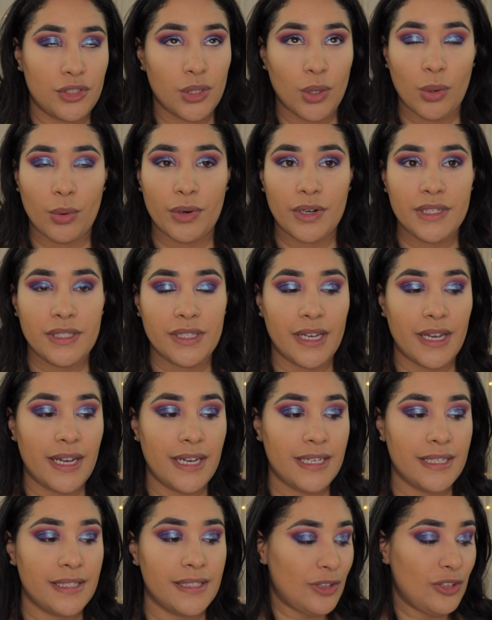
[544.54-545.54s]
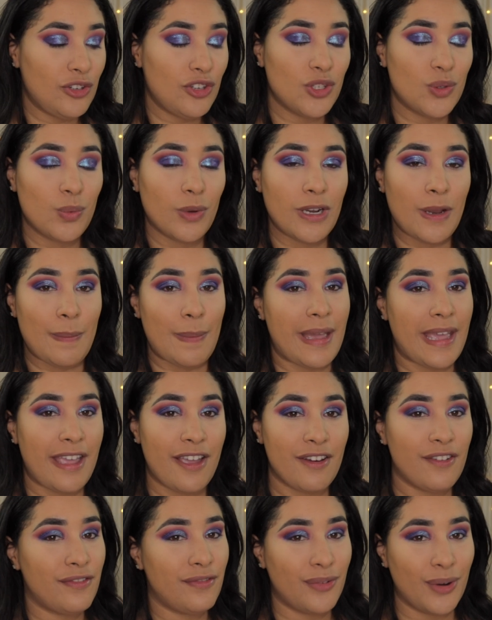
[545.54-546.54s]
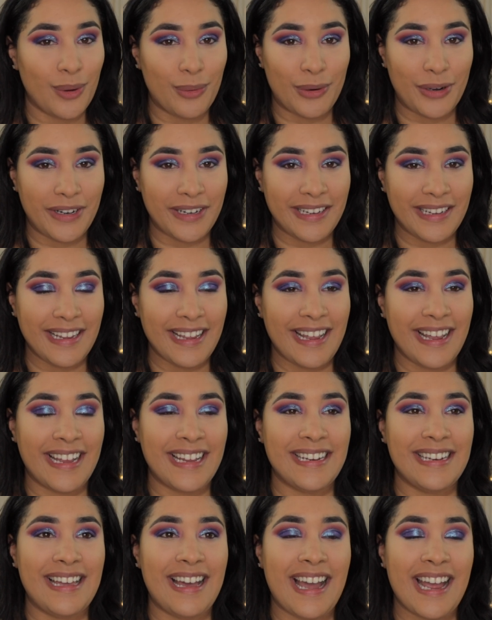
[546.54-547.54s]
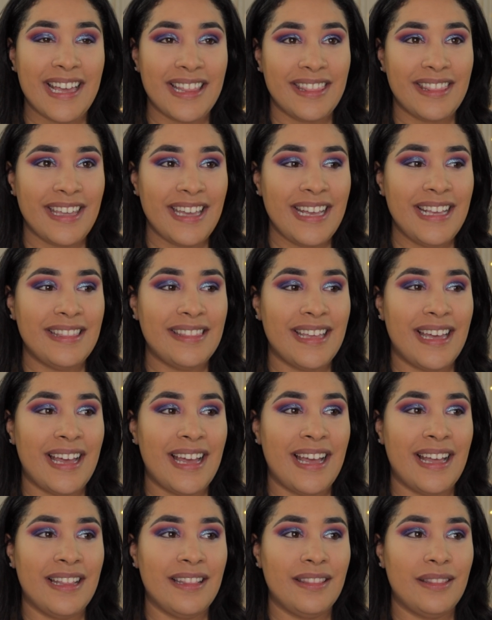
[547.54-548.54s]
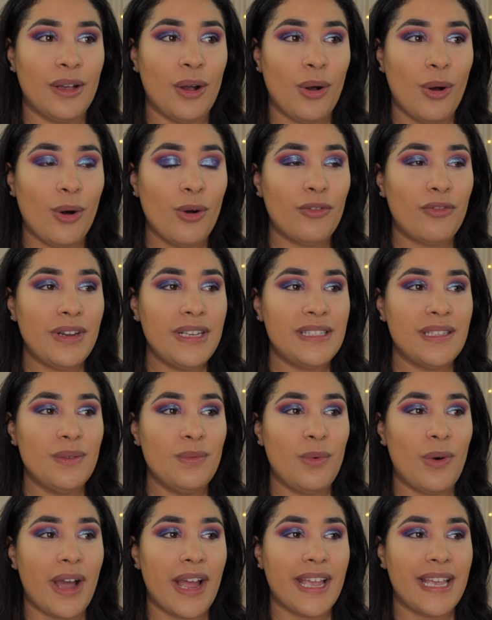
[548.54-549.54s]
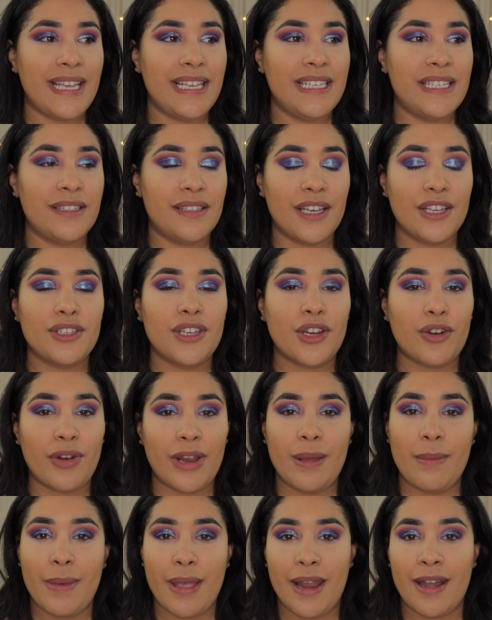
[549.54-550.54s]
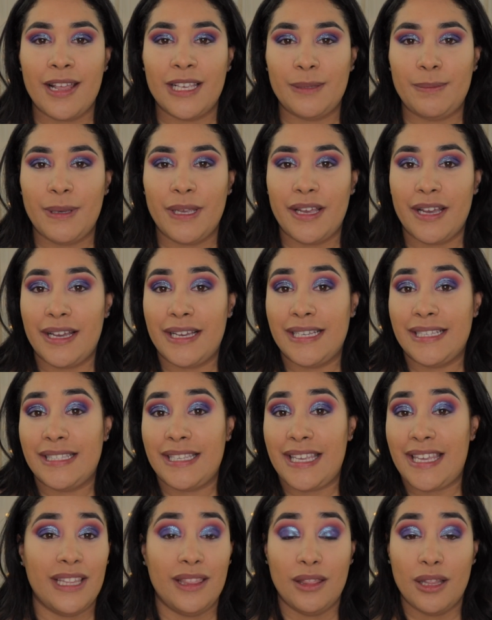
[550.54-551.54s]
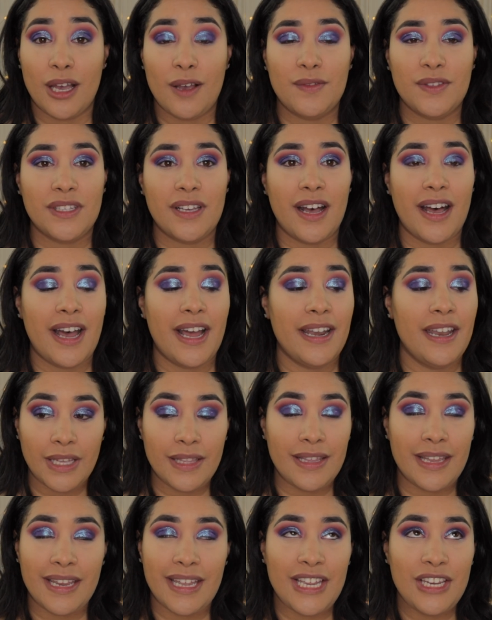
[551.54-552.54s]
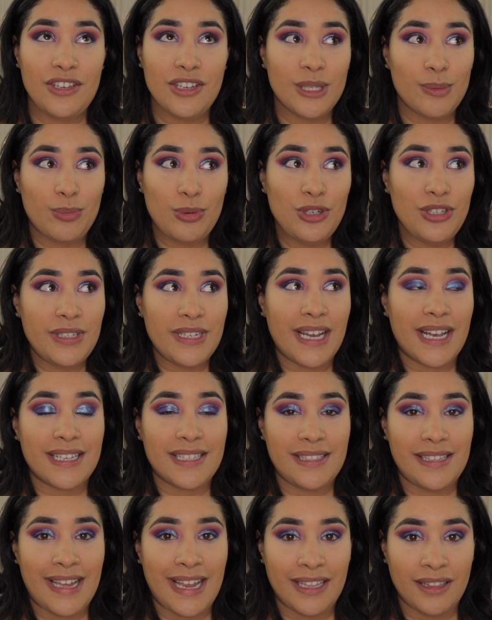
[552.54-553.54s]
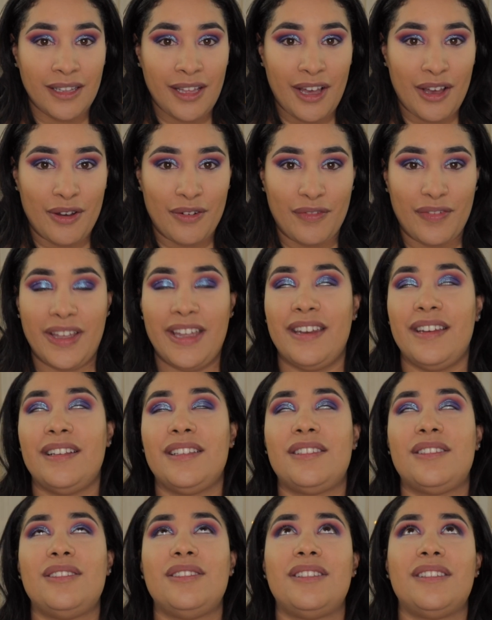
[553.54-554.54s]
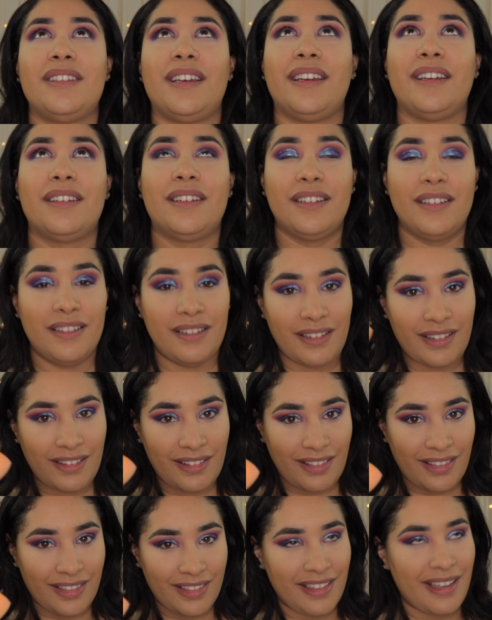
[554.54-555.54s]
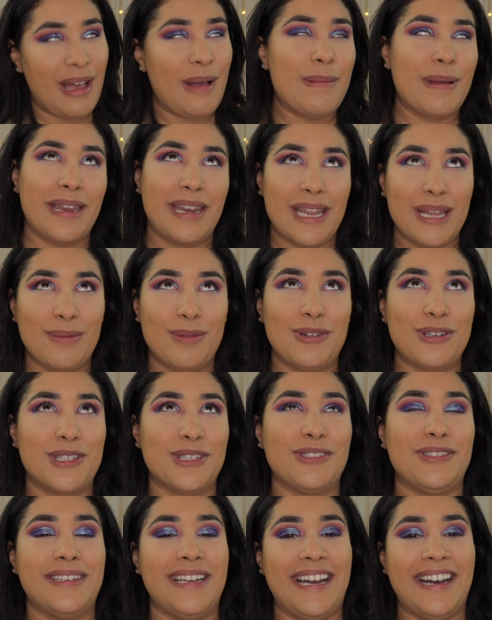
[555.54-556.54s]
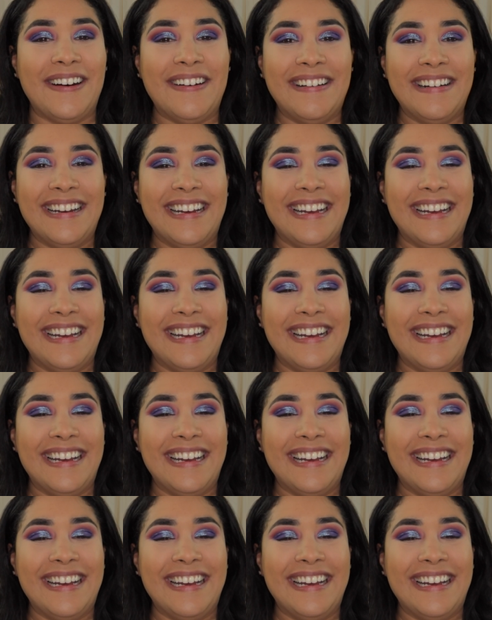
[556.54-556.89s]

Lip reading: towards us. You just want to pay it forward. And I think that the whole reason why he's such a great man is because he loves God, and then he just projects that love, and it's just like, I'm getting emotional now.